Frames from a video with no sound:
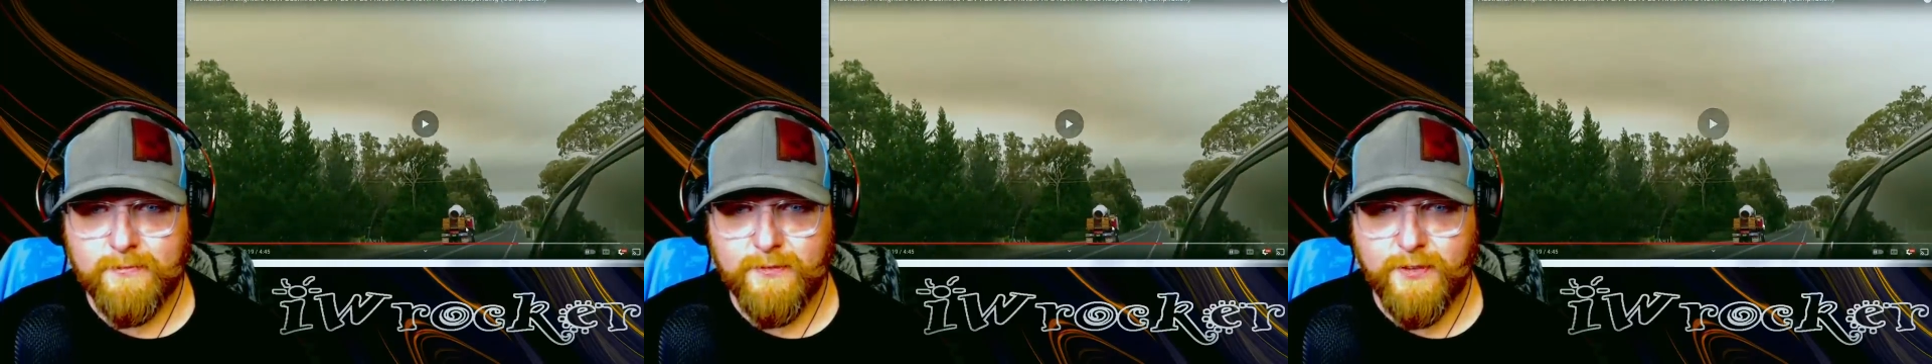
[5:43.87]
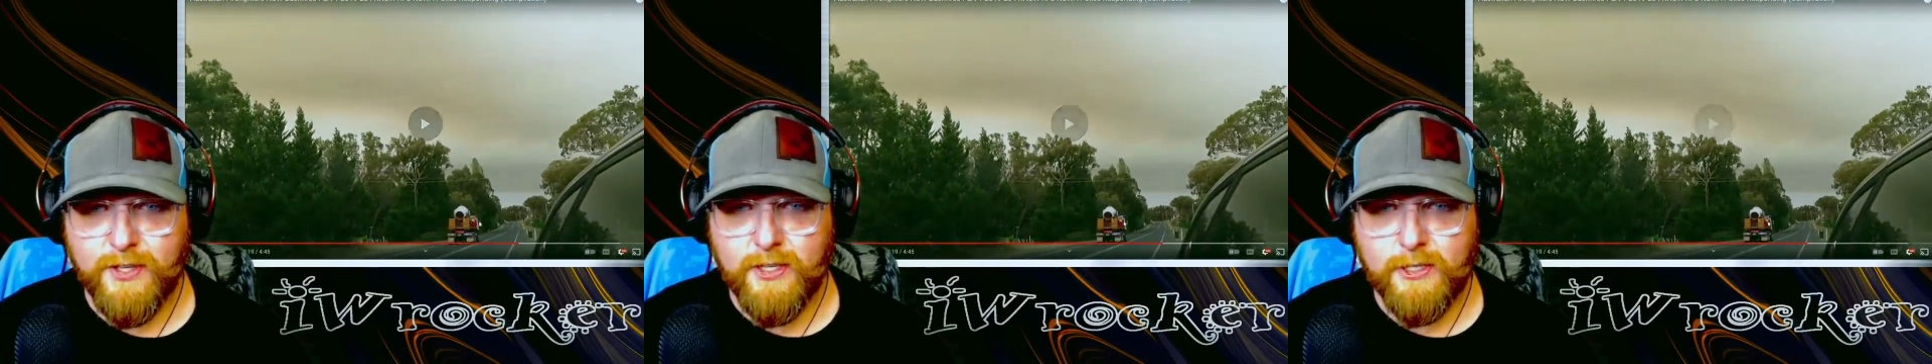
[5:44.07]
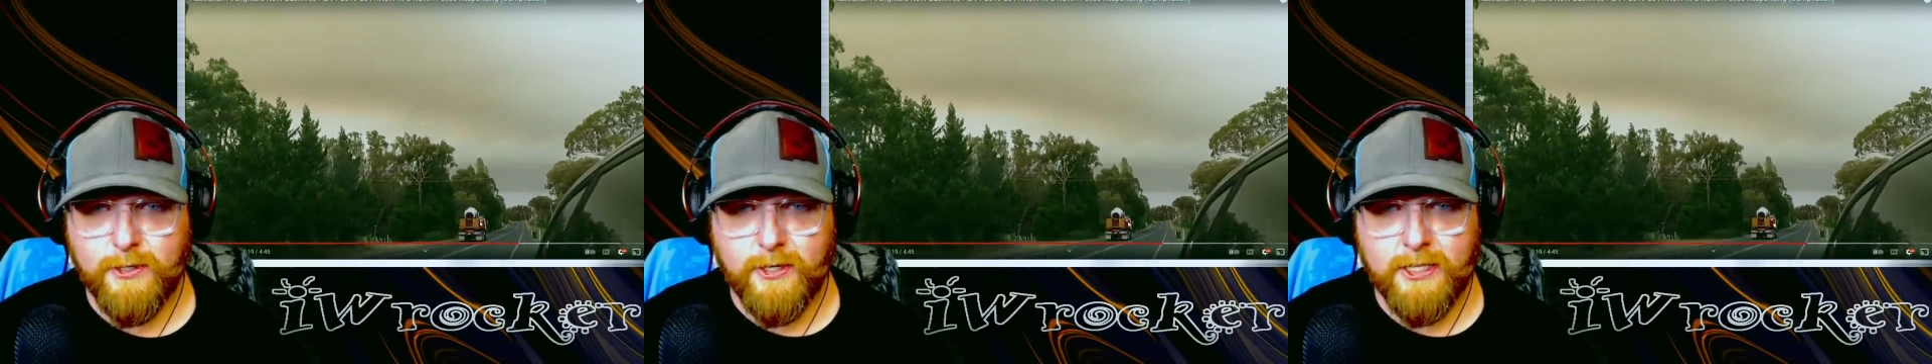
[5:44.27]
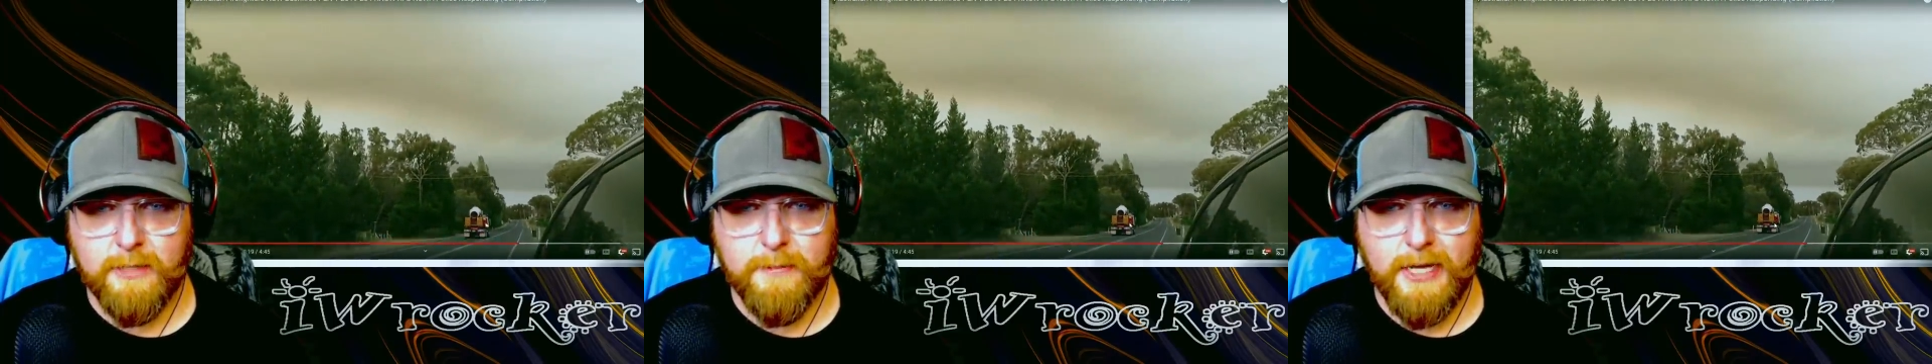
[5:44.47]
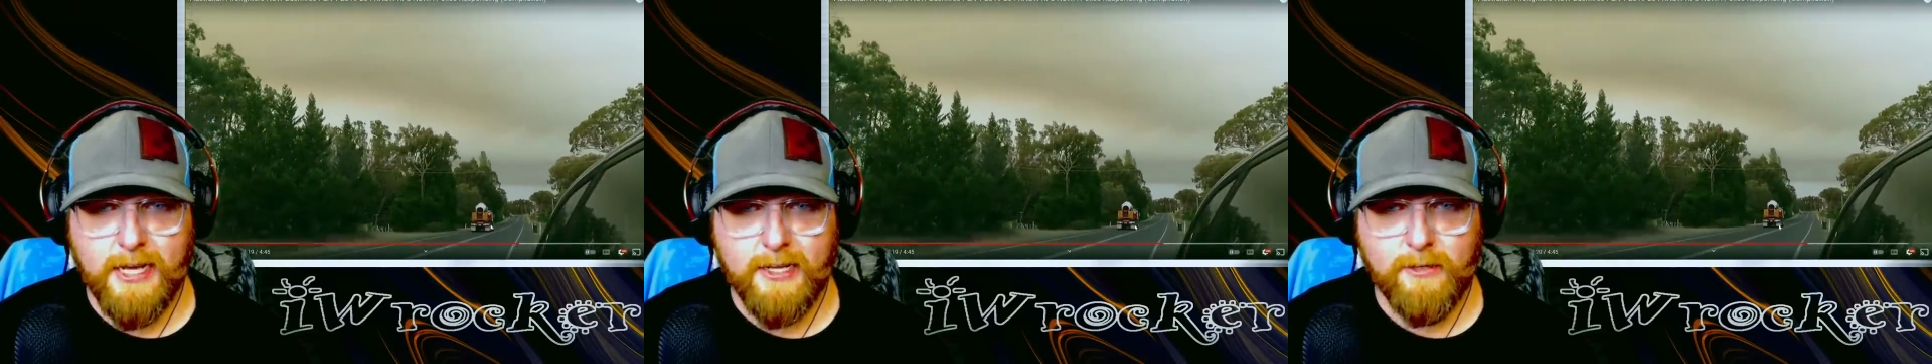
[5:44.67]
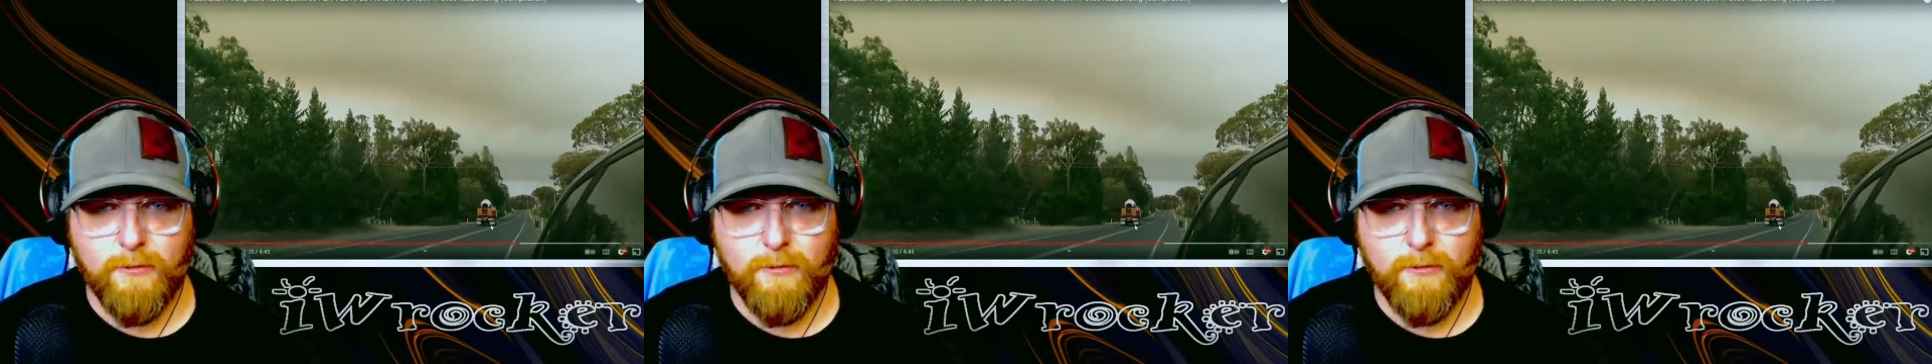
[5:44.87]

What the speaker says: Vehicle in the back?